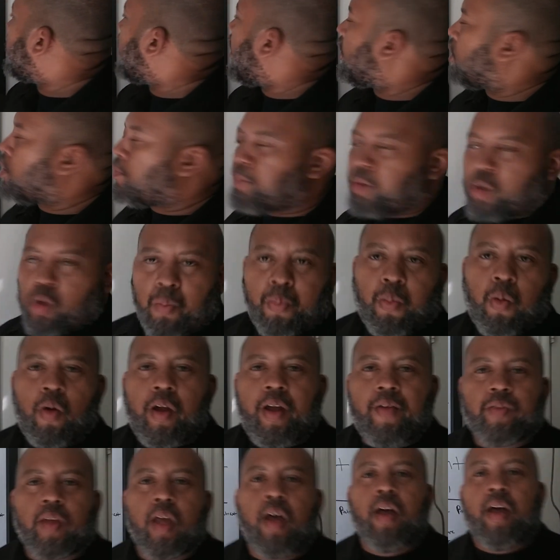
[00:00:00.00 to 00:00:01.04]
Daily
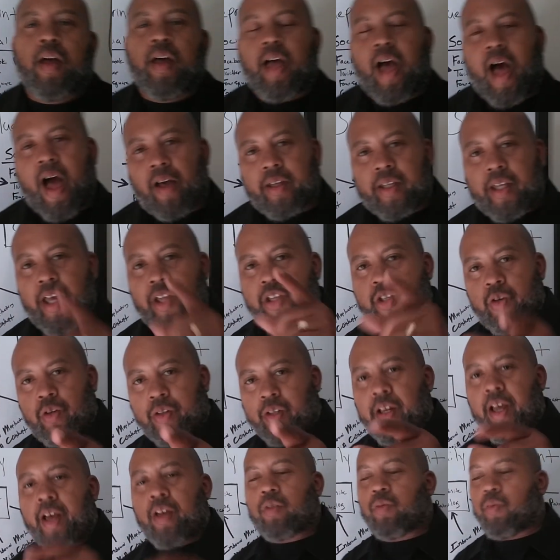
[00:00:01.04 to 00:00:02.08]
Blueprint. I'll catch you
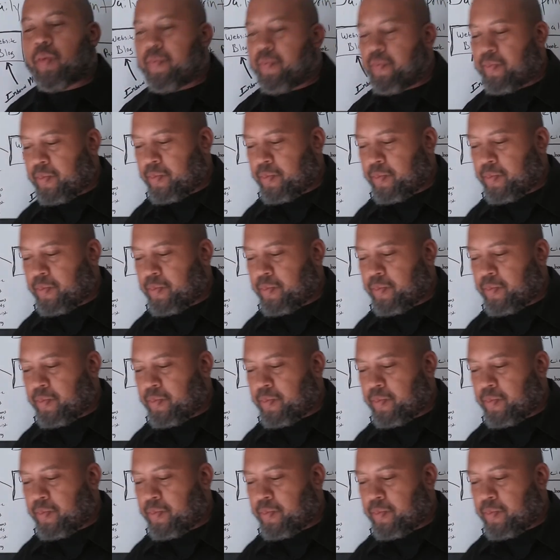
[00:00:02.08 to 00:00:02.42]
on the next one.